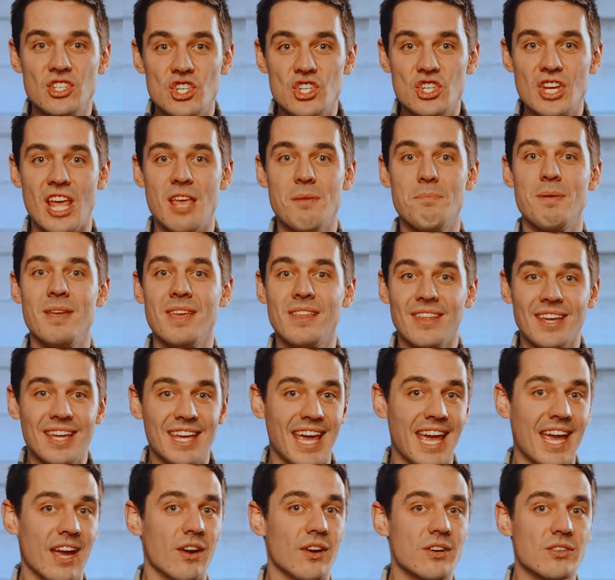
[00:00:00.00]
shaping the
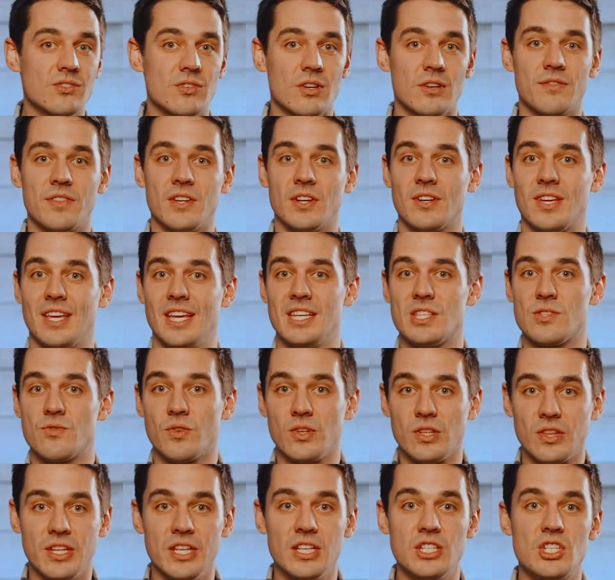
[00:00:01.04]
character of their kids'
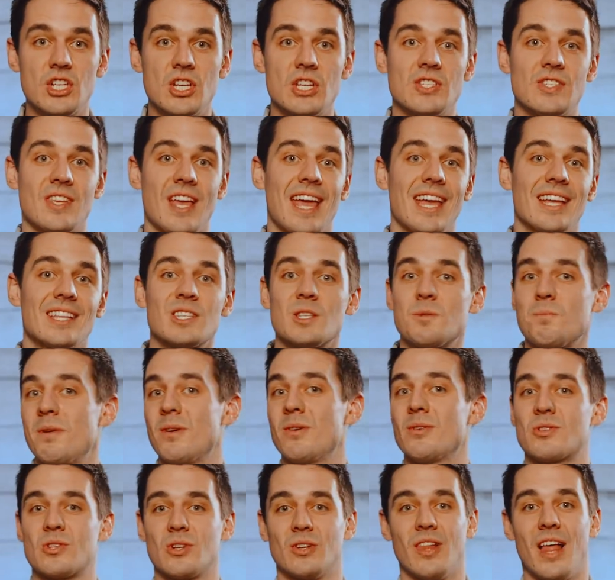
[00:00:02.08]
religious and
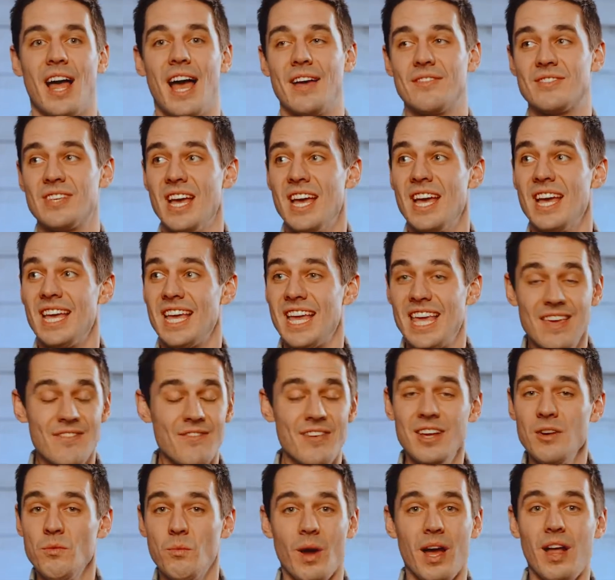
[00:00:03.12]
spiritual lives,
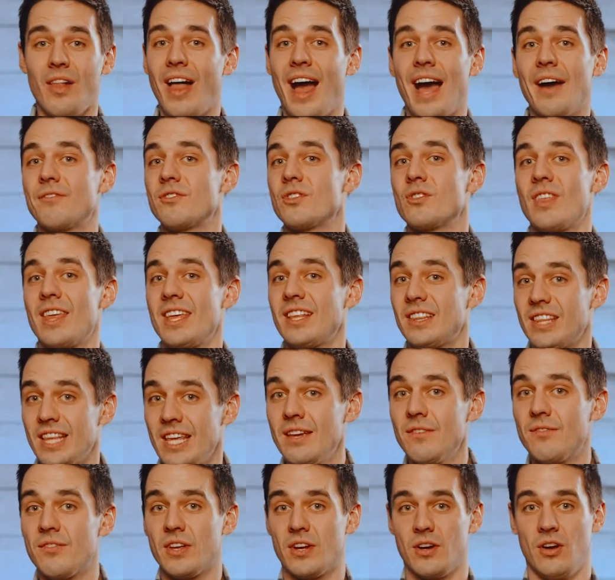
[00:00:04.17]
even well after they
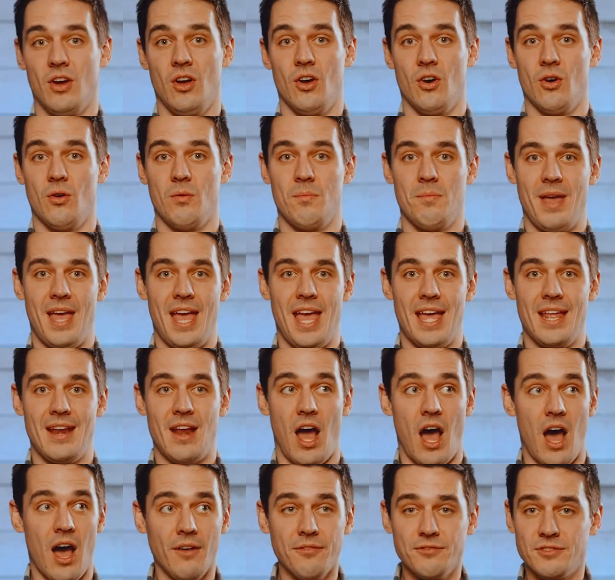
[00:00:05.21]
leave their home, and
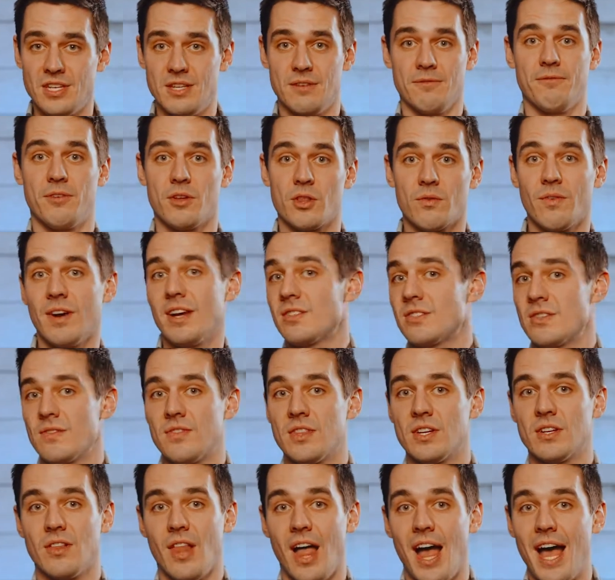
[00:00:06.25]
often for the rest of
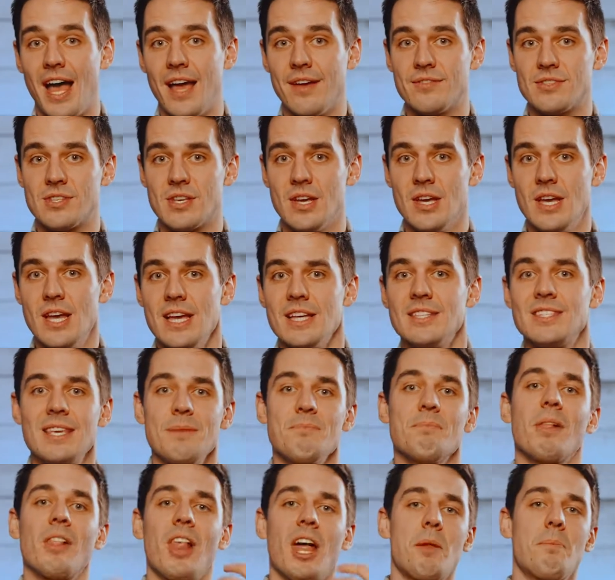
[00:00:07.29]
their lives.
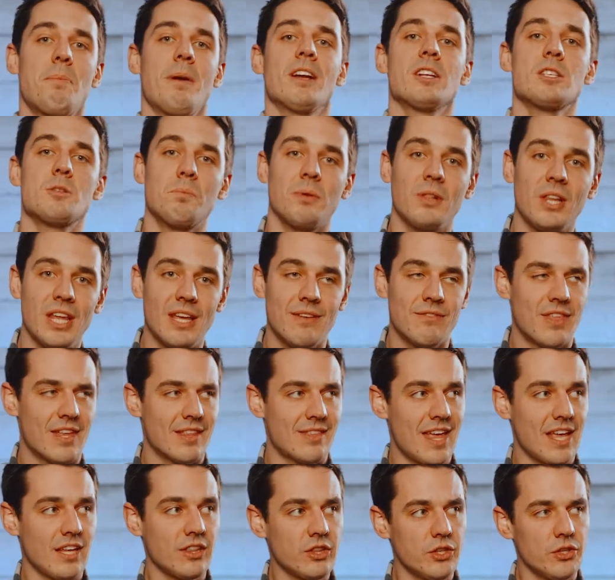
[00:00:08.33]
See, a lot of parents believe that
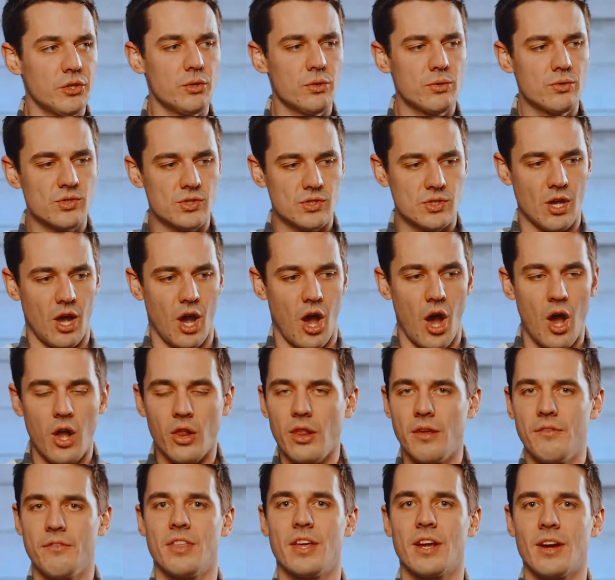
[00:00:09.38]
they lose
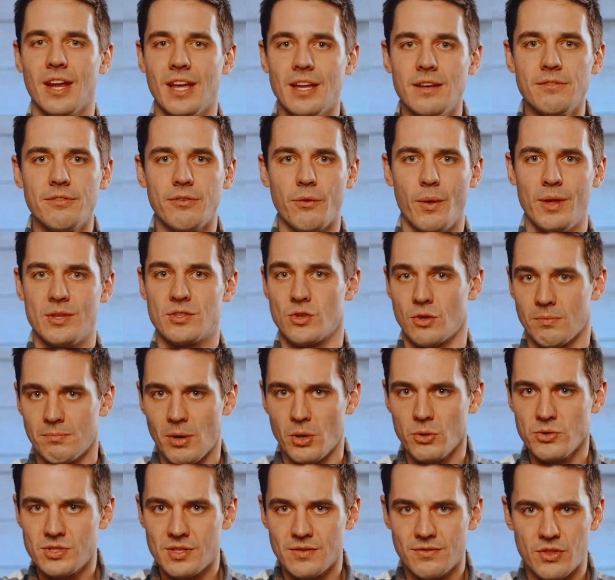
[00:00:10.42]
all of their influence or
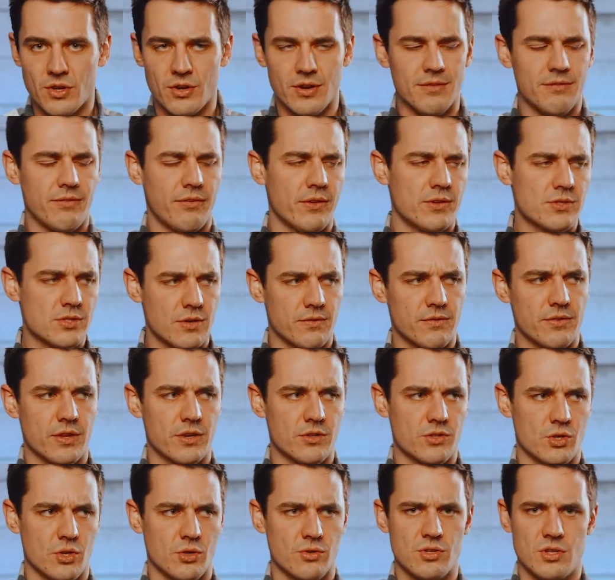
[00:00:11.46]
most of their influence over their
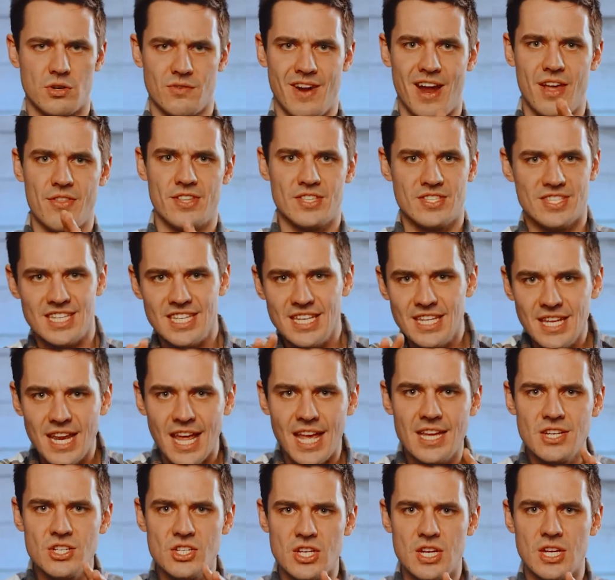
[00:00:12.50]
children around the
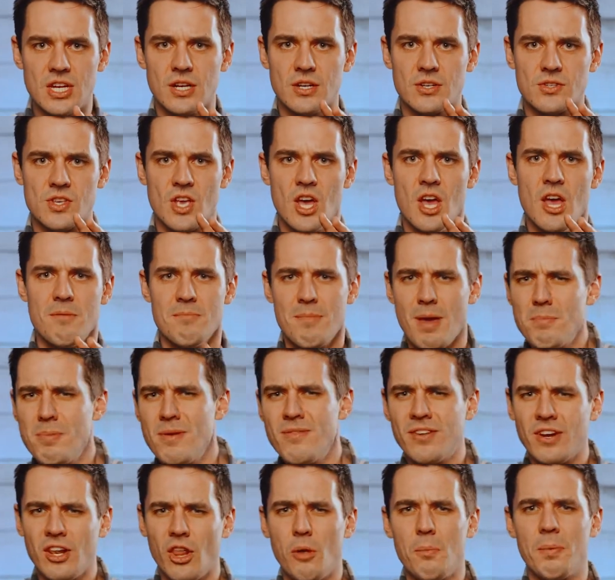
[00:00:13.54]
teenage years, maybe
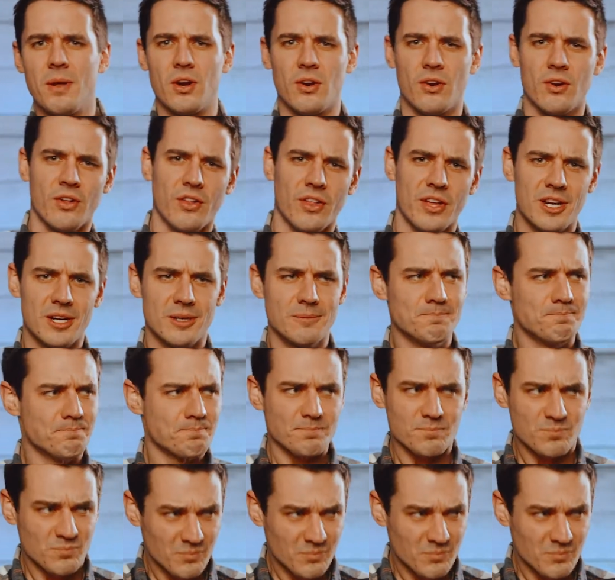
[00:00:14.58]
even a little bit earlier.